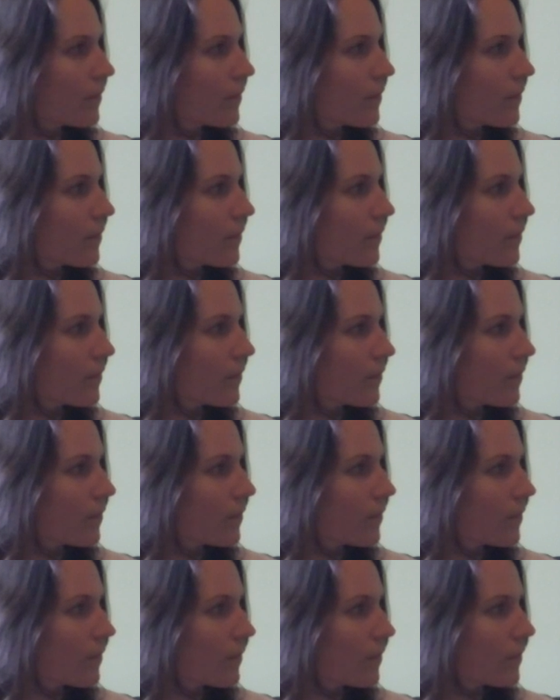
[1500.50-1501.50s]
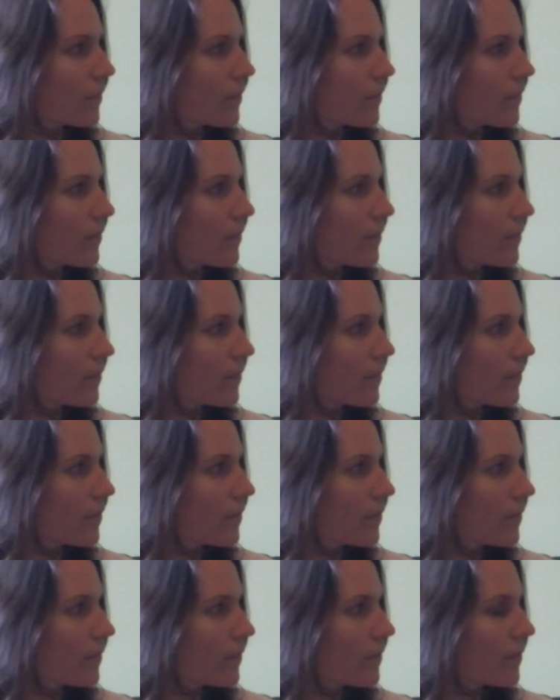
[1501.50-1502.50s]

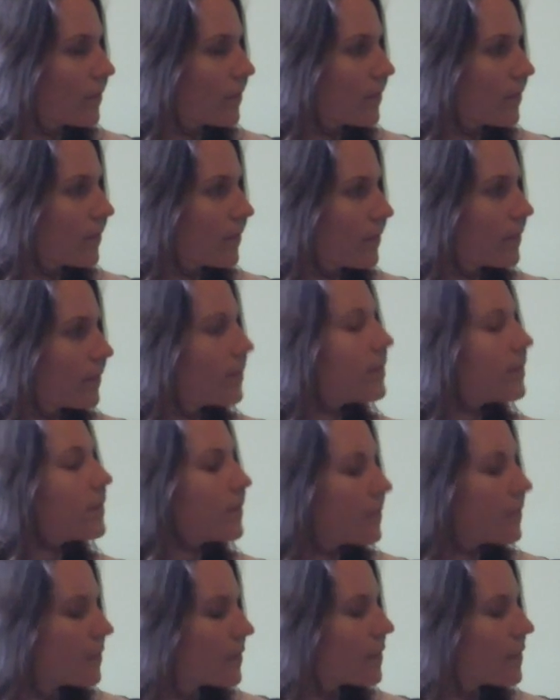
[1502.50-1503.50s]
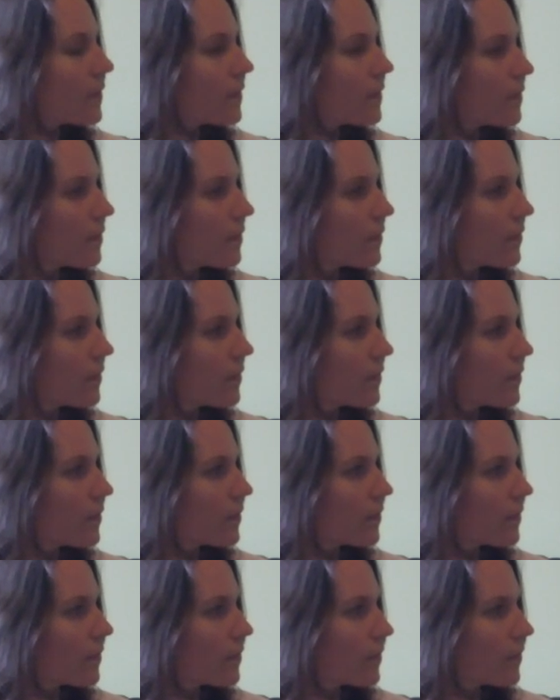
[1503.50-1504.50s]

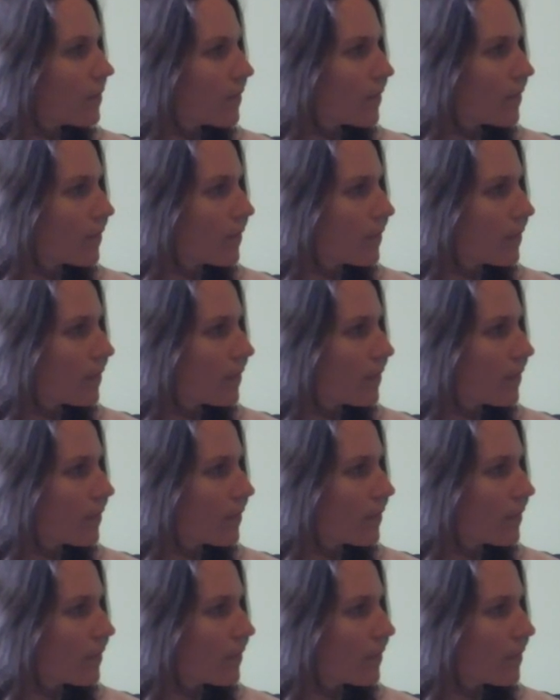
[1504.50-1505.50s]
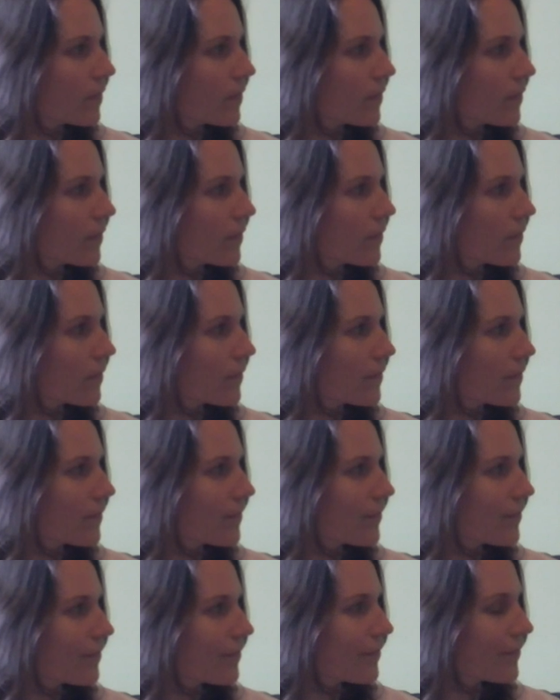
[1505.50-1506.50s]

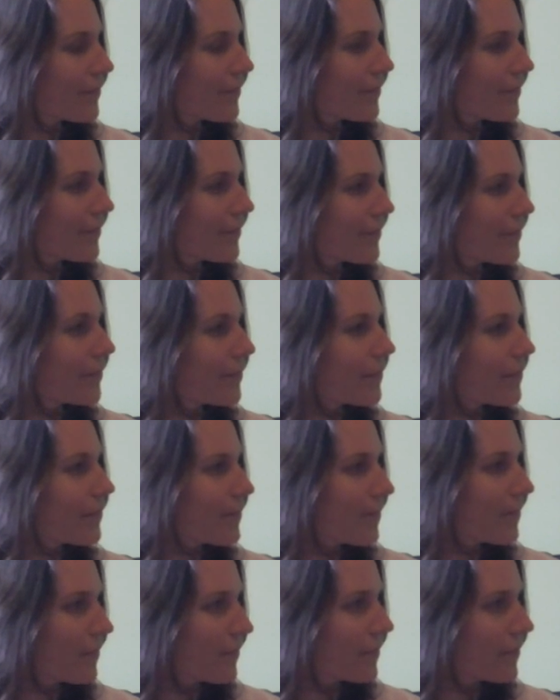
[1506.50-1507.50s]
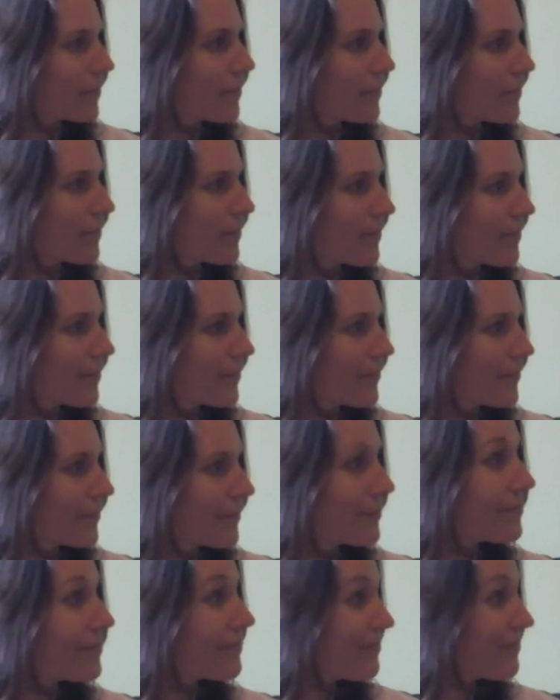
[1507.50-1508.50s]
The person shown says nothing.